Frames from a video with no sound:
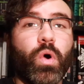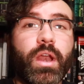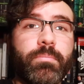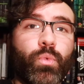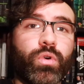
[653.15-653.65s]

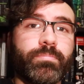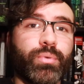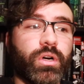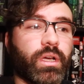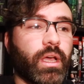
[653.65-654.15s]
One more
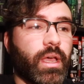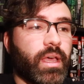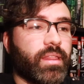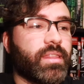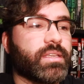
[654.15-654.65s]
book
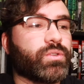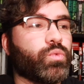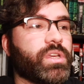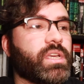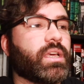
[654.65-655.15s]
this
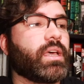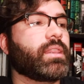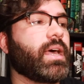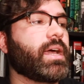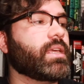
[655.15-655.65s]
week,
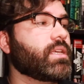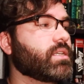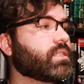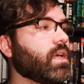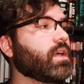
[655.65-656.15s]
and that
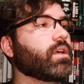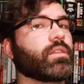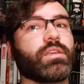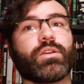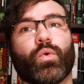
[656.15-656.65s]
is
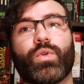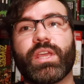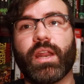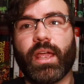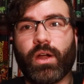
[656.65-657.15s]
the
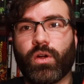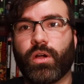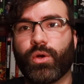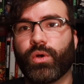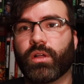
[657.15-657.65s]
Green
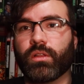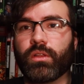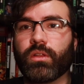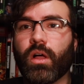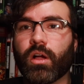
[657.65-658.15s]
Arrow
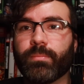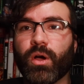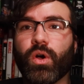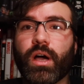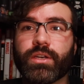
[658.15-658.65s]

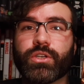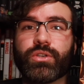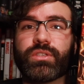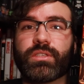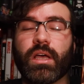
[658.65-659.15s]
Longbow
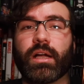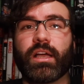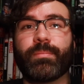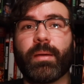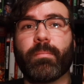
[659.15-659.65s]
Hunters
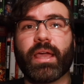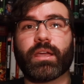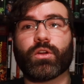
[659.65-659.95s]
Saga by Mike